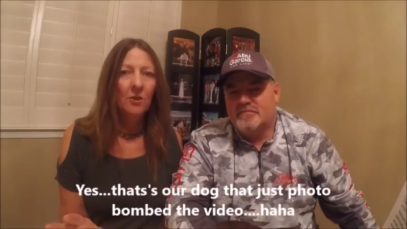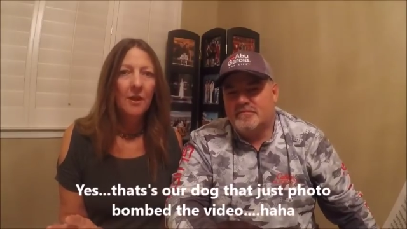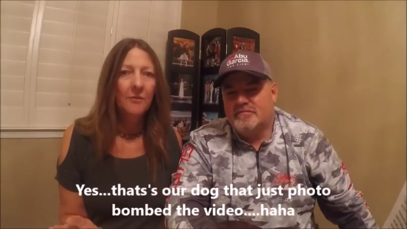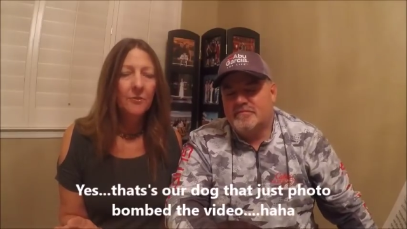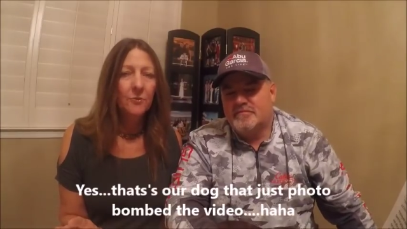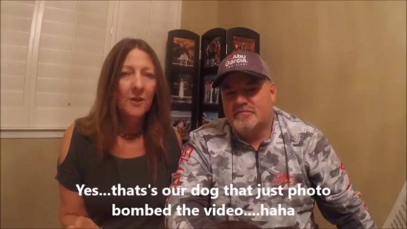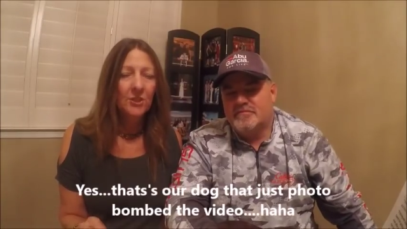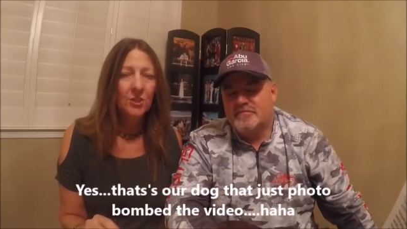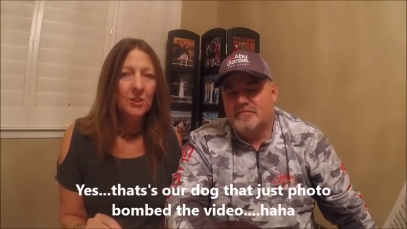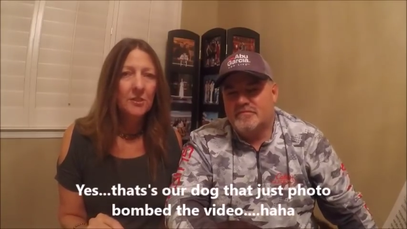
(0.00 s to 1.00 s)
Speaker 1: a lot of those
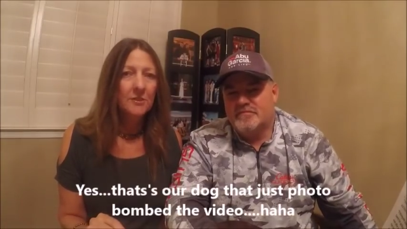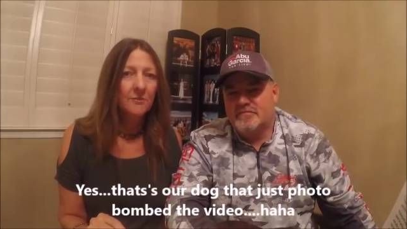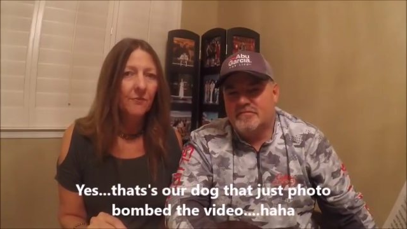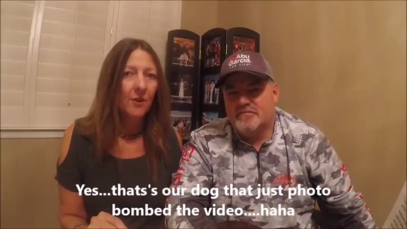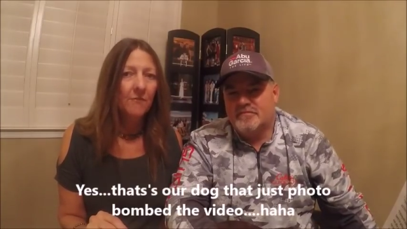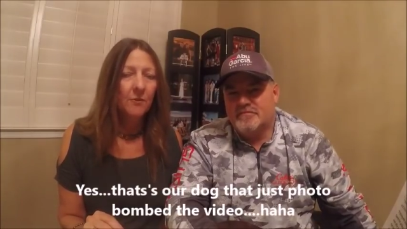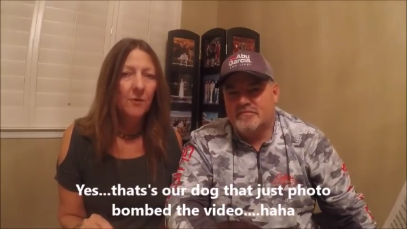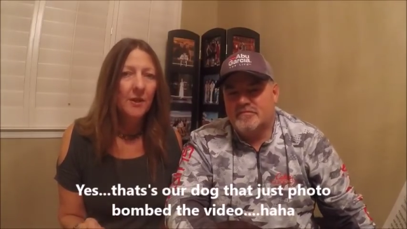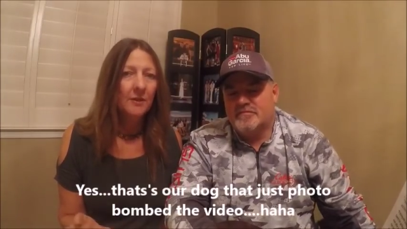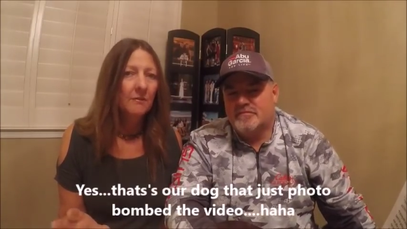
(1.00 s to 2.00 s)
questions for
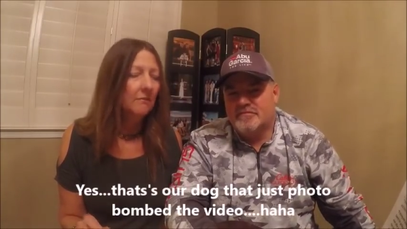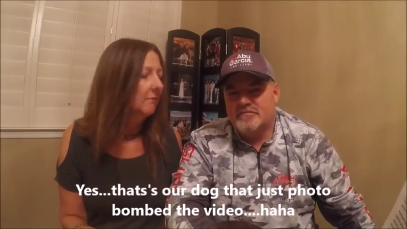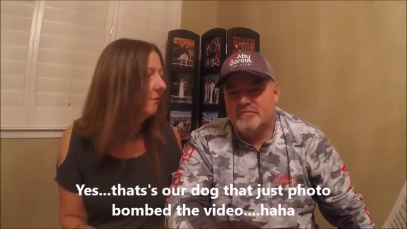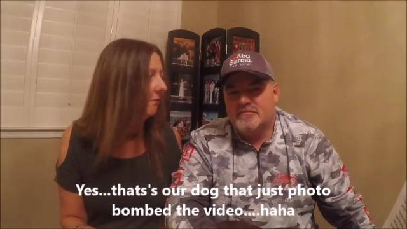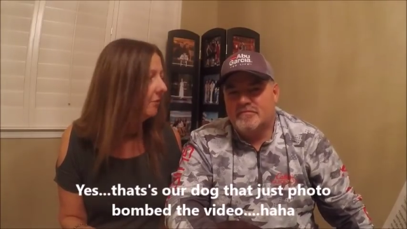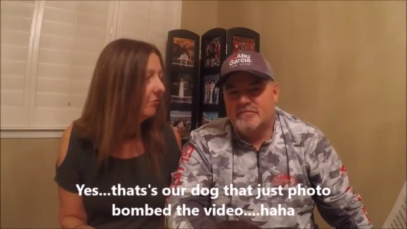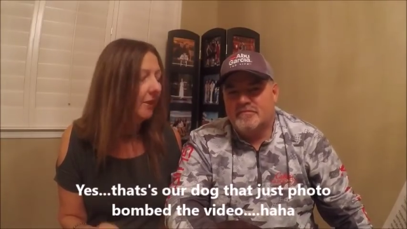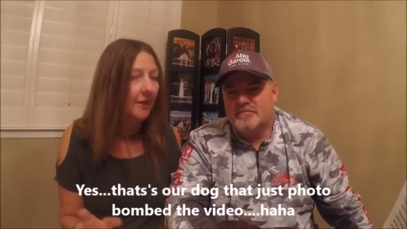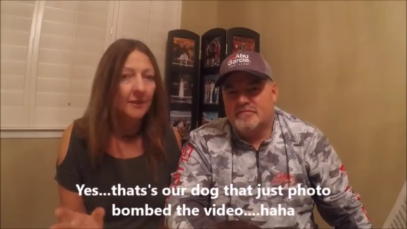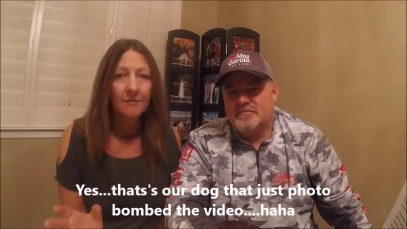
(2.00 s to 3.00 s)
everyone
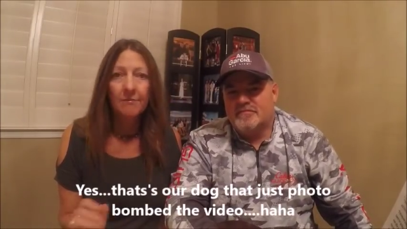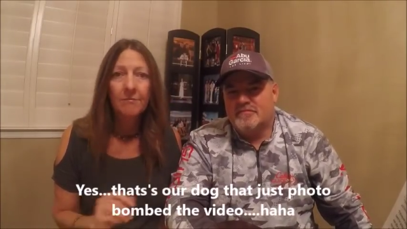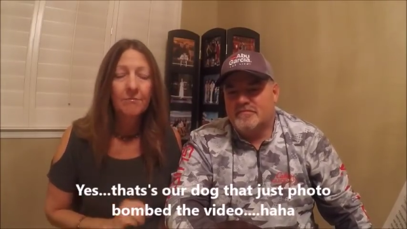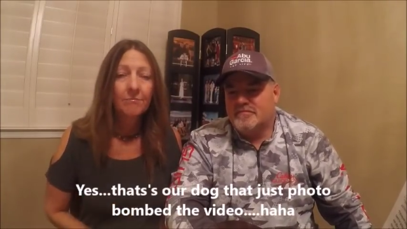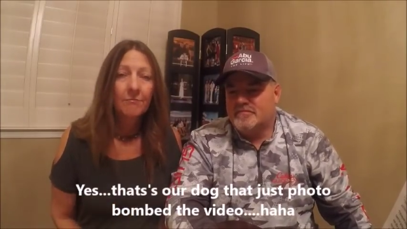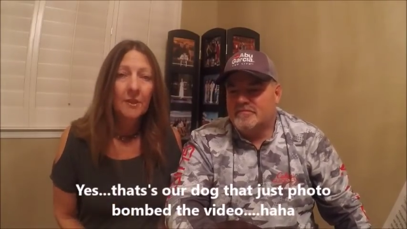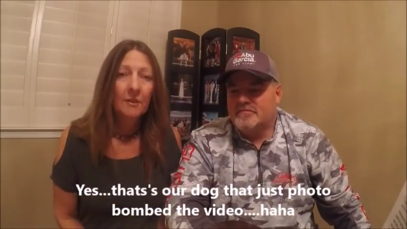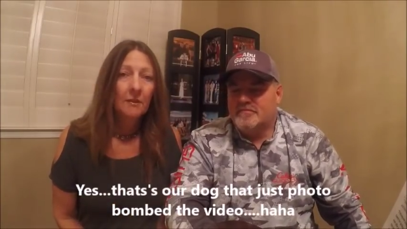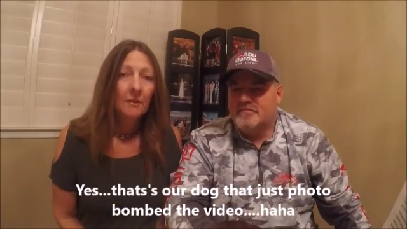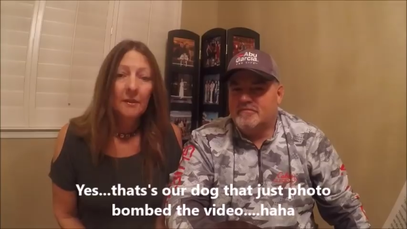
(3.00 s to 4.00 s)
and
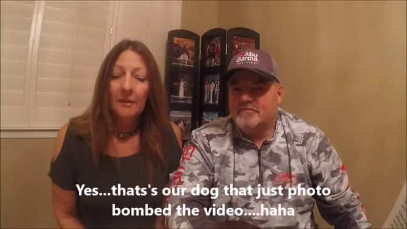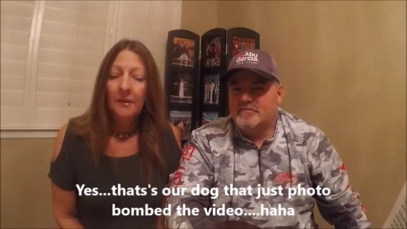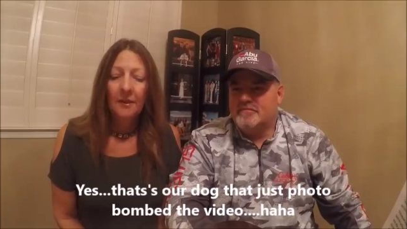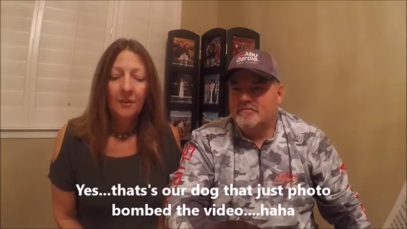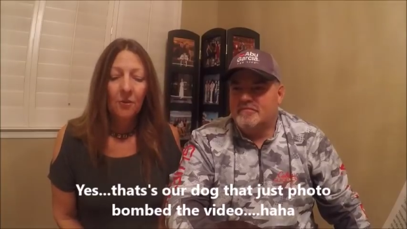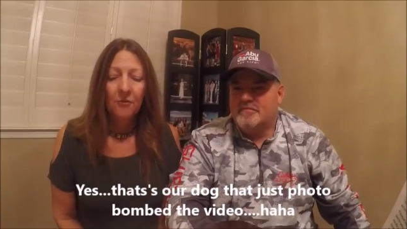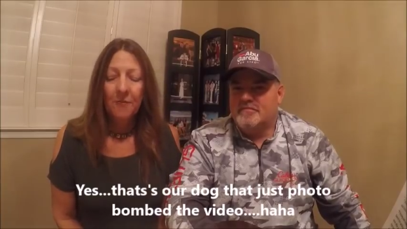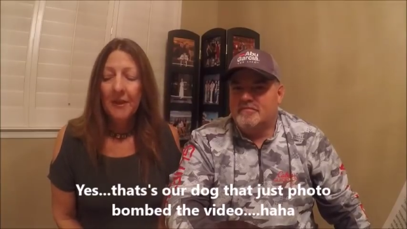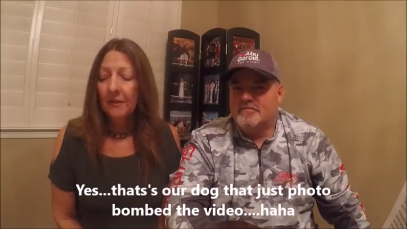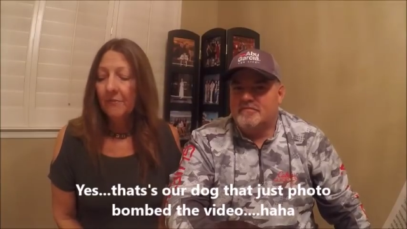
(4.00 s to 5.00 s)
go from
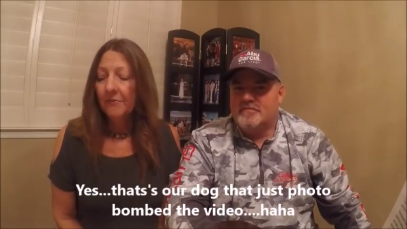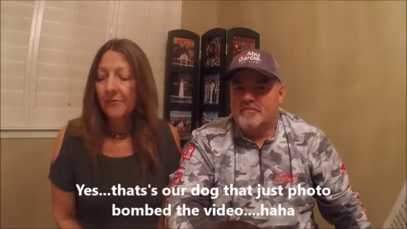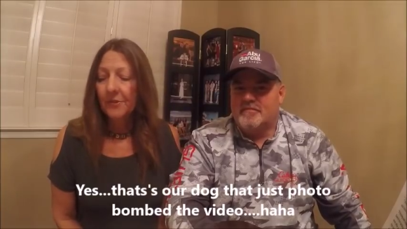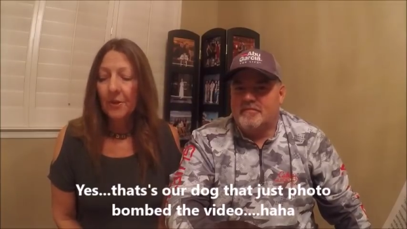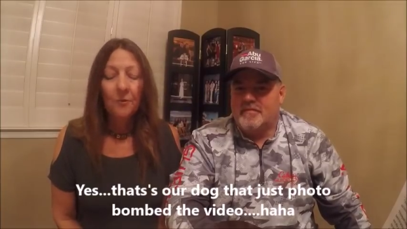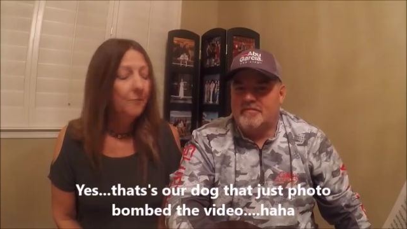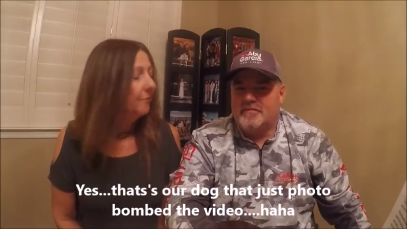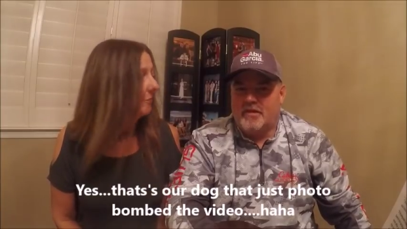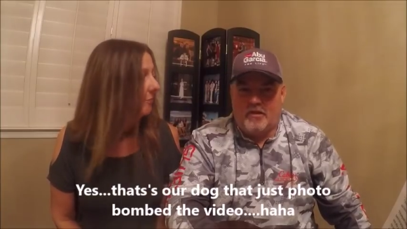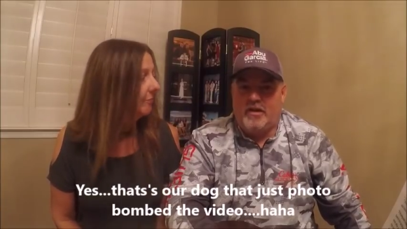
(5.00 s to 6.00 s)
there. So.
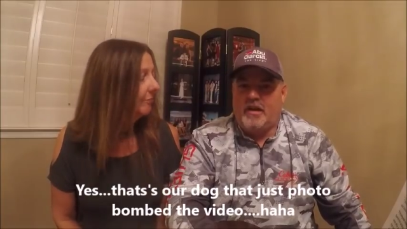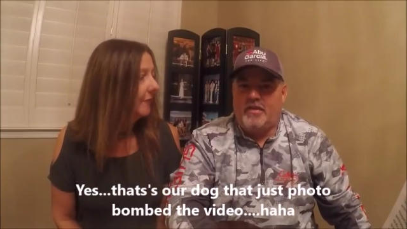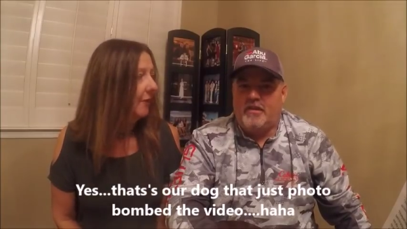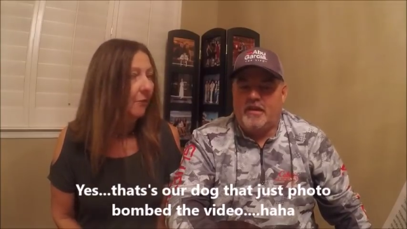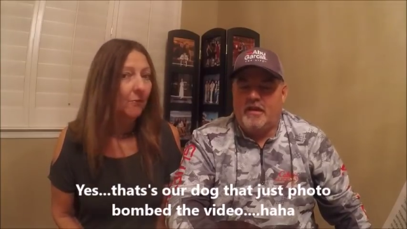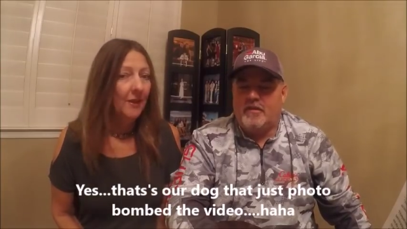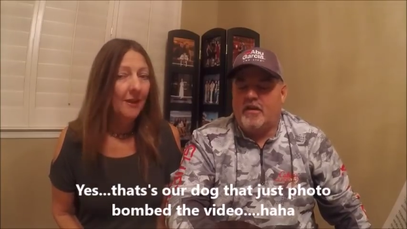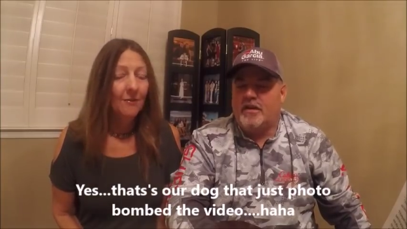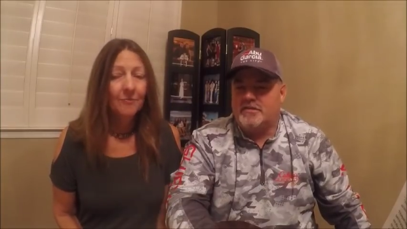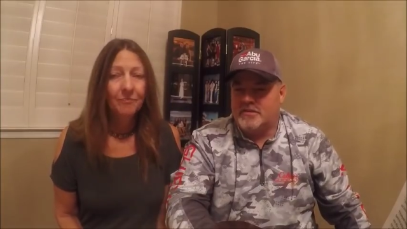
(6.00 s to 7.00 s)
Speaker 2: All right, and there you have it.
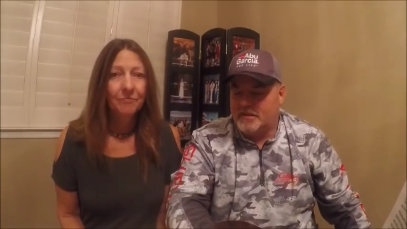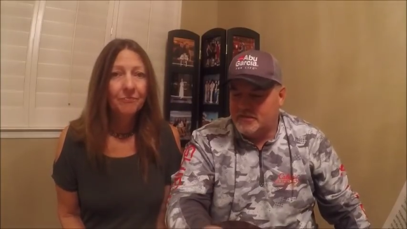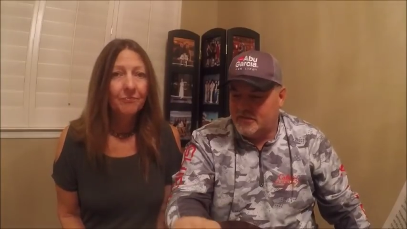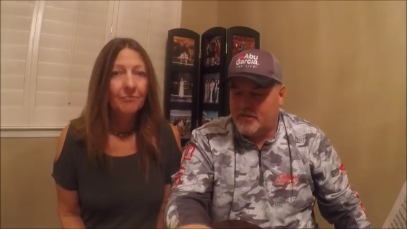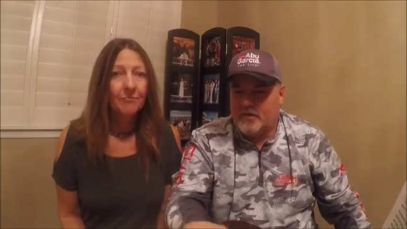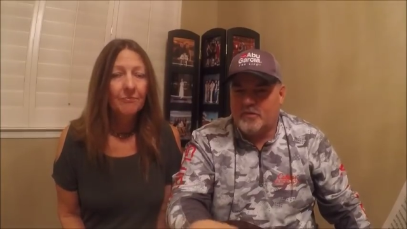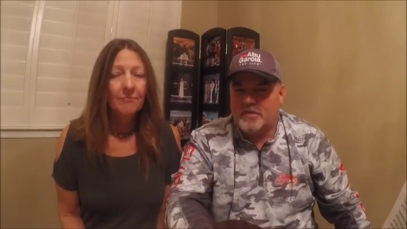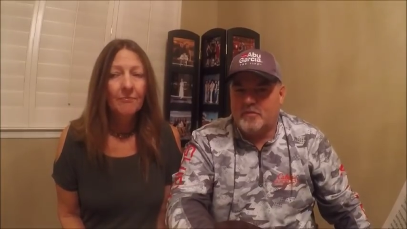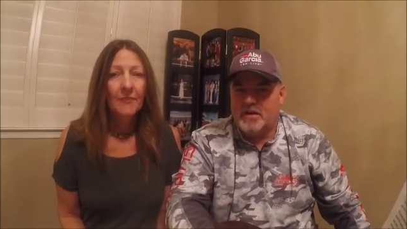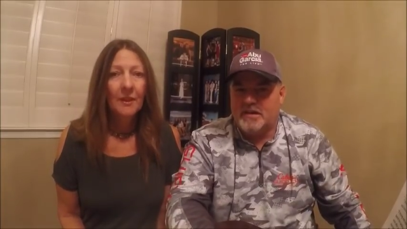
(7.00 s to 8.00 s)
All right, so let's start off with
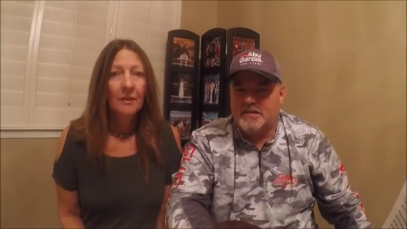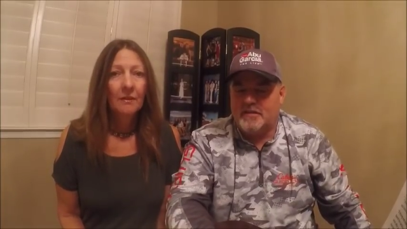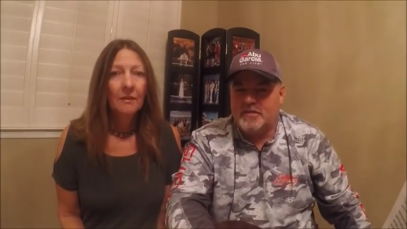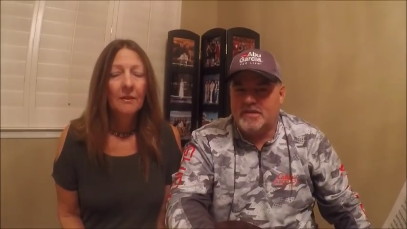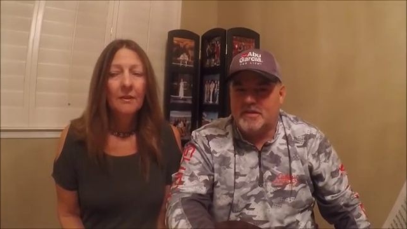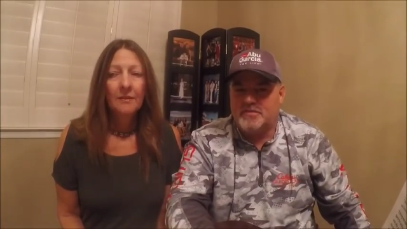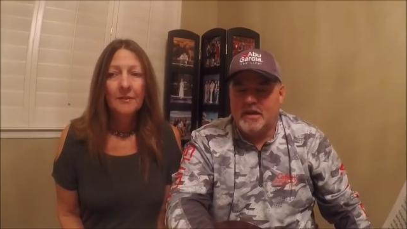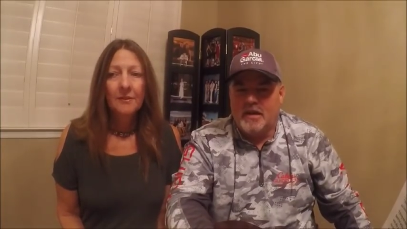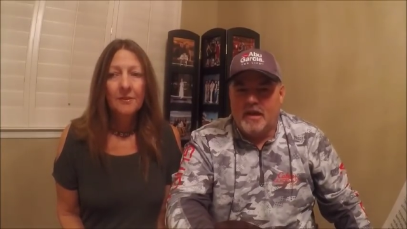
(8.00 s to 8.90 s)
some money saving tips,